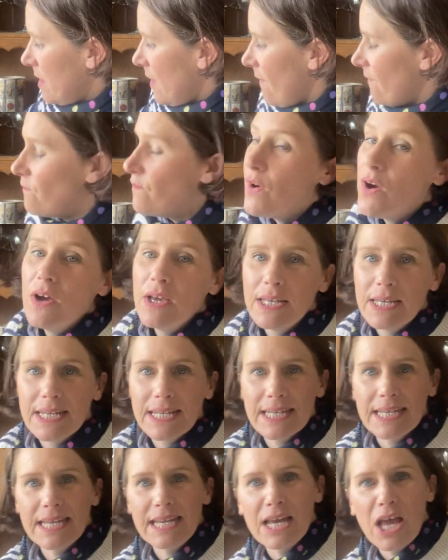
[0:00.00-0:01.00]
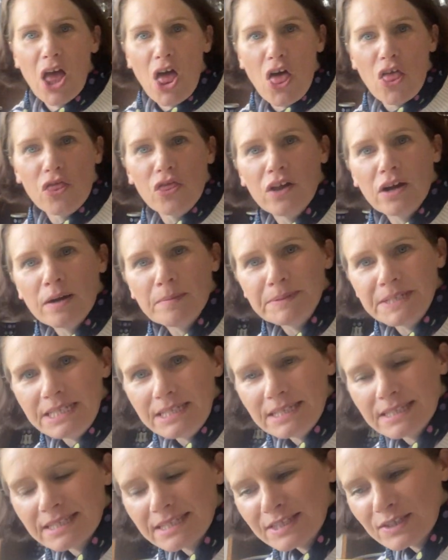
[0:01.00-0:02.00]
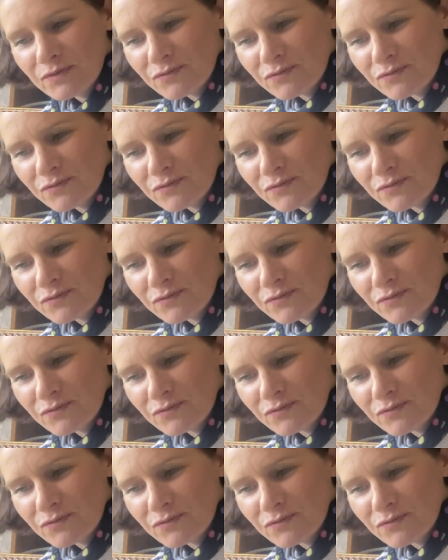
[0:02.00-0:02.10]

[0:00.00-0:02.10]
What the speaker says: finally, the beast is